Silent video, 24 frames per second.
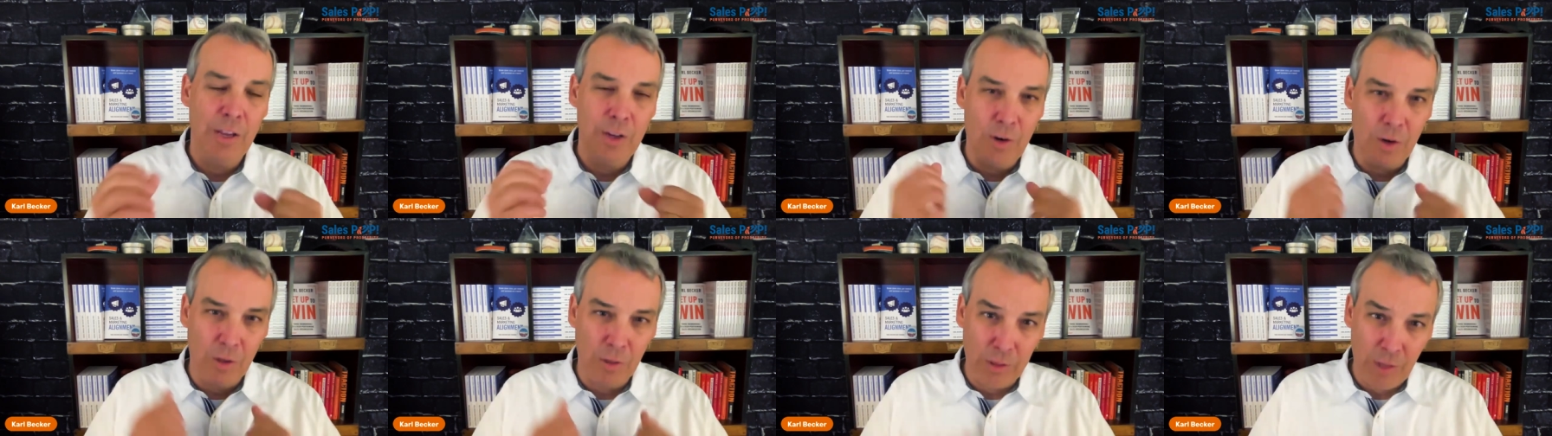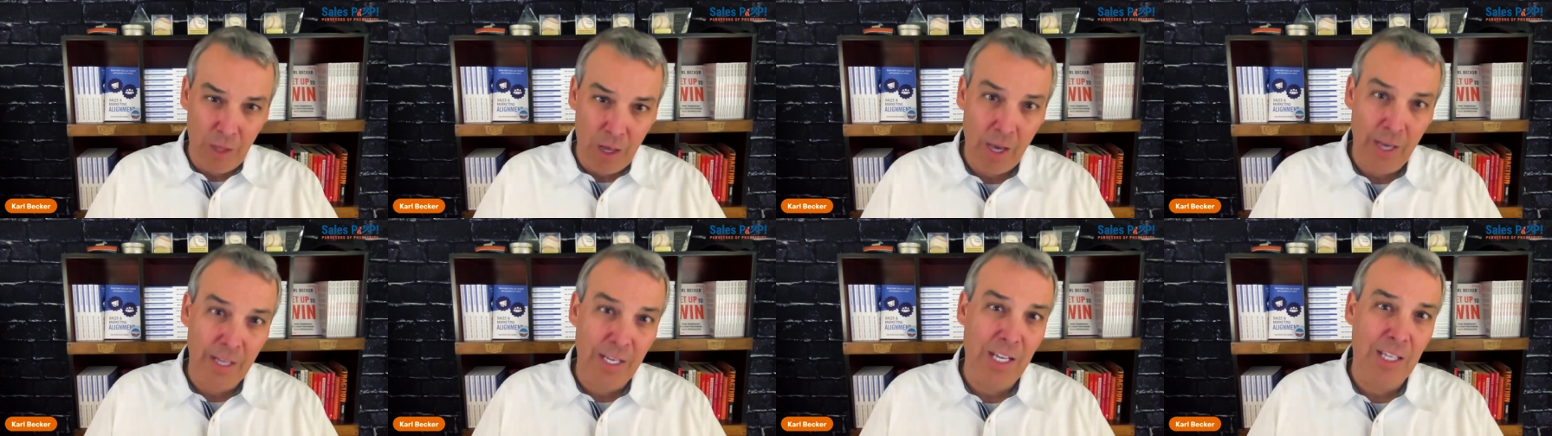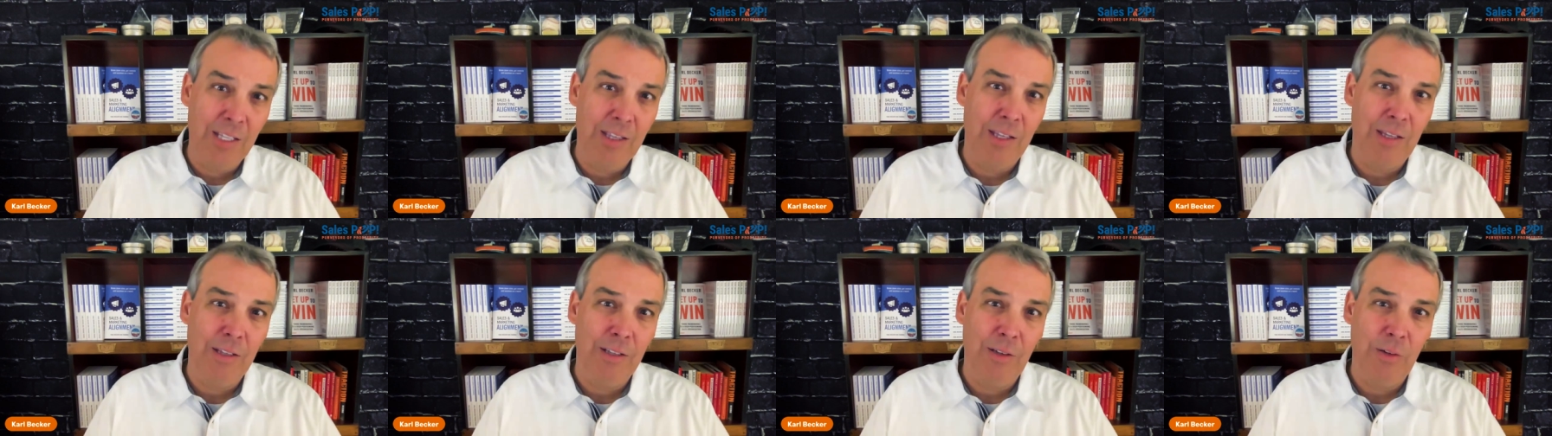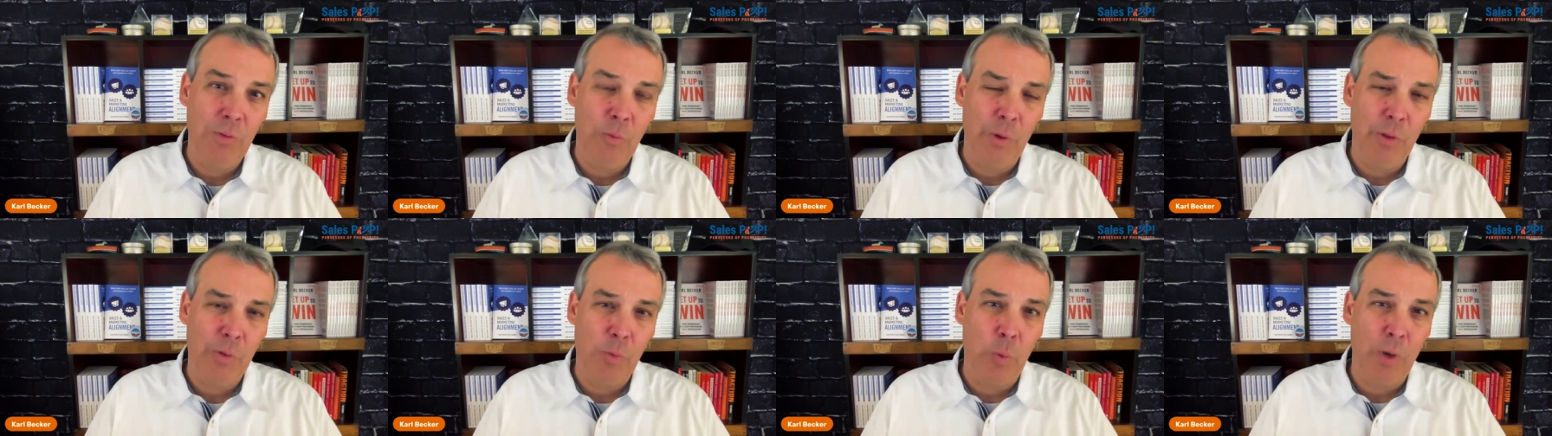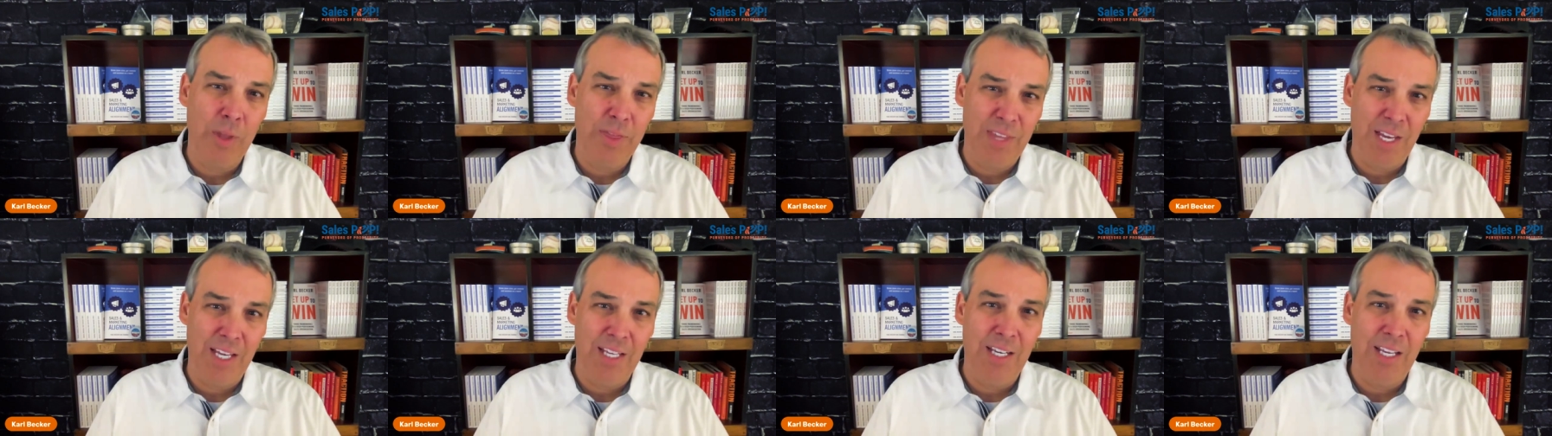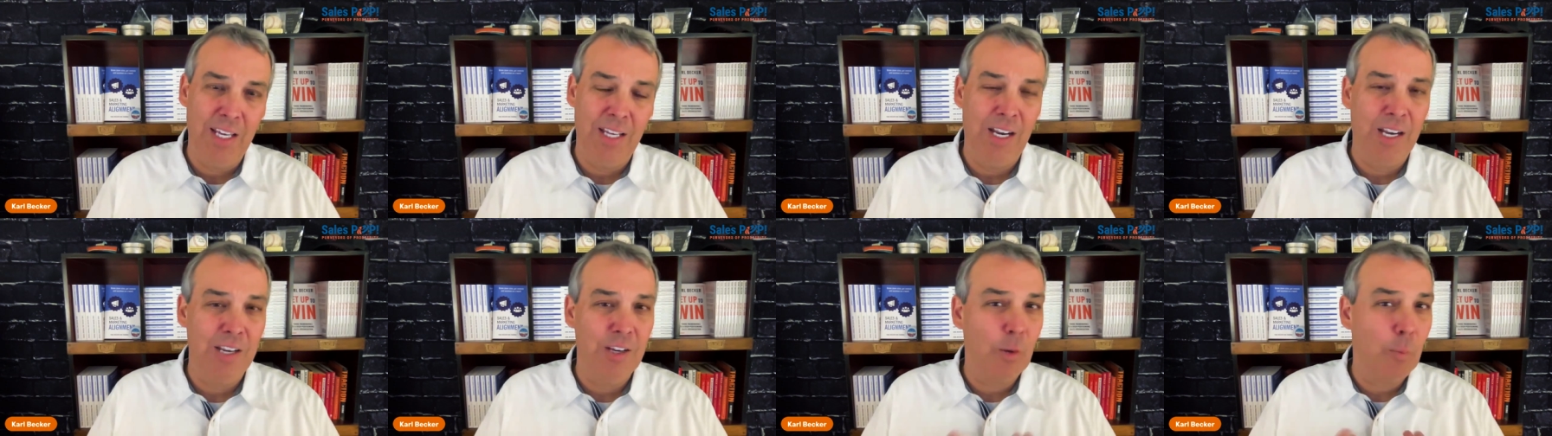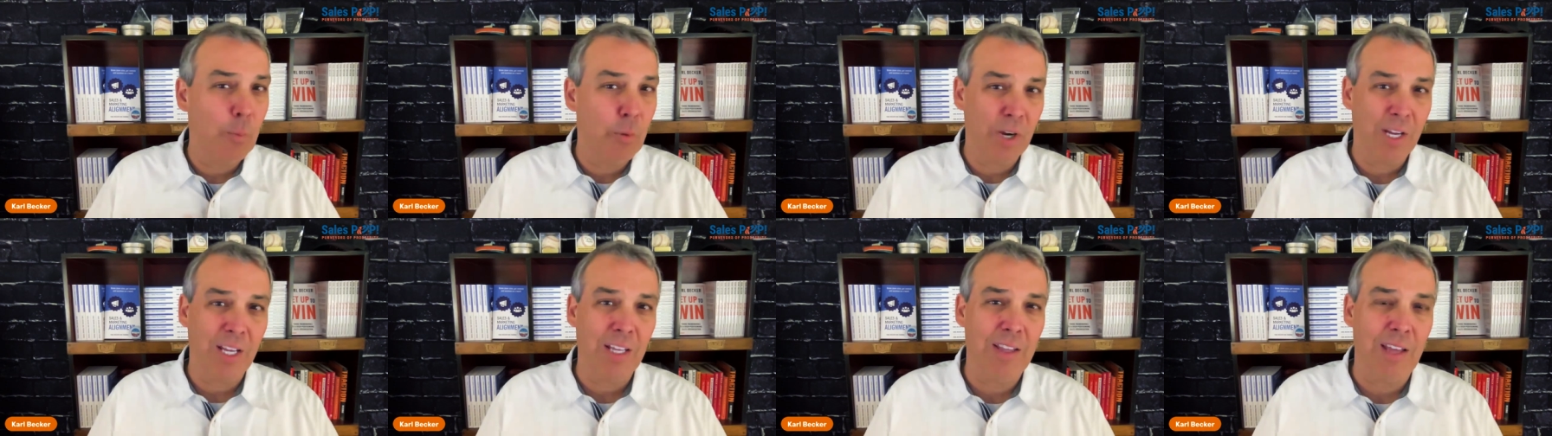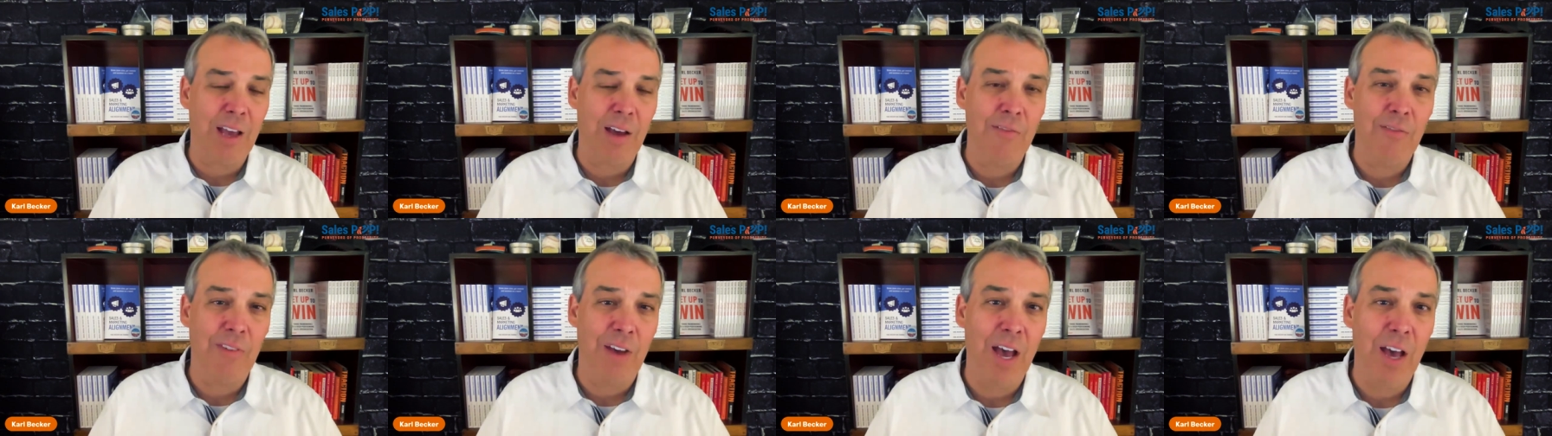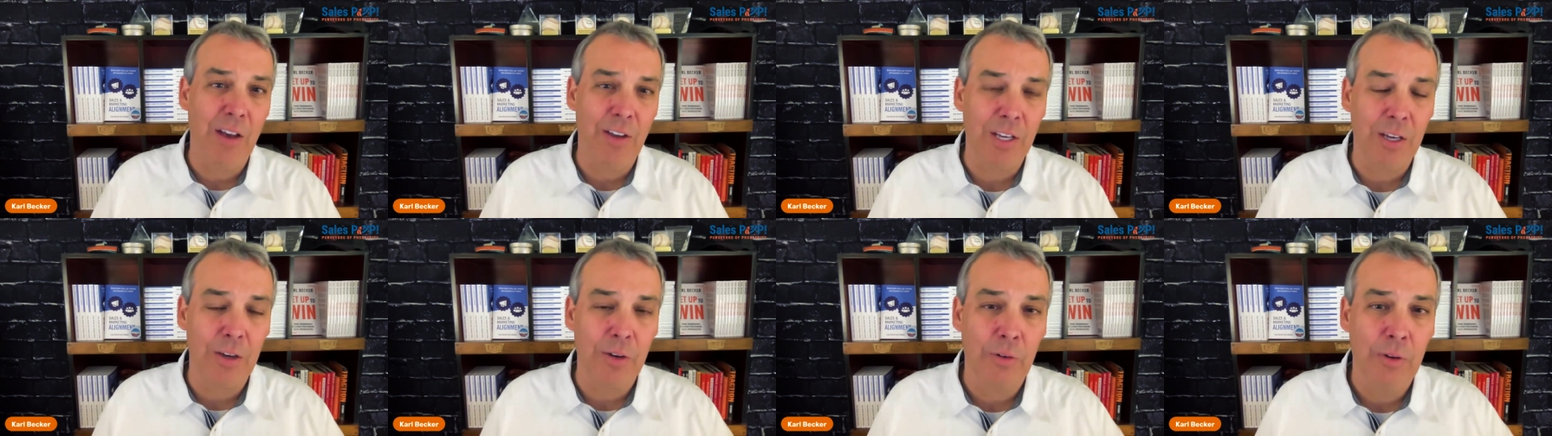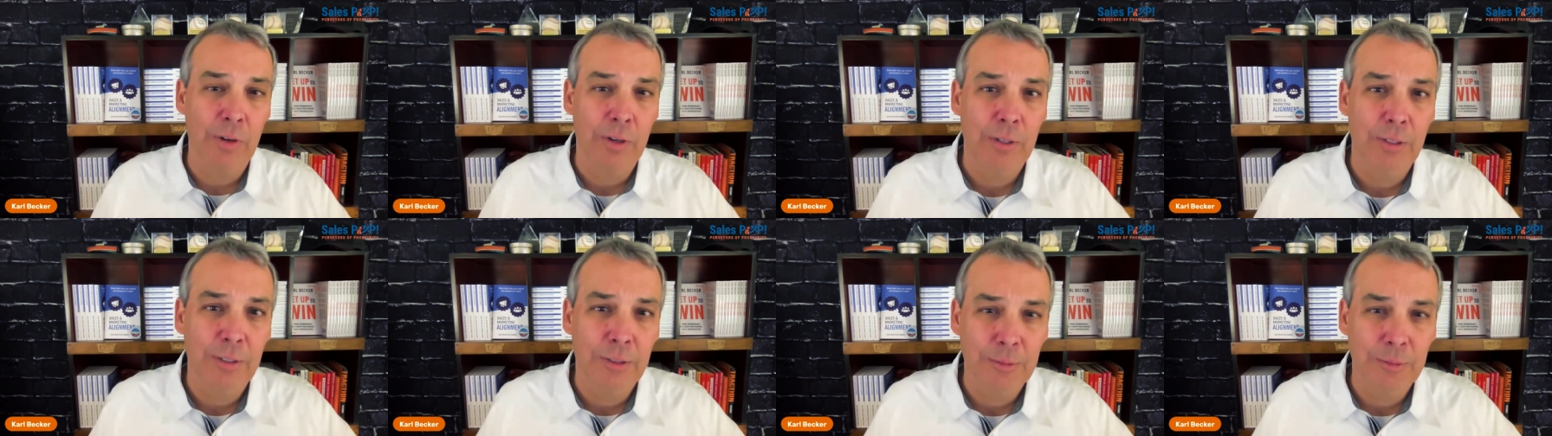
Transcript: you're aligning with what they need and you're bringing that value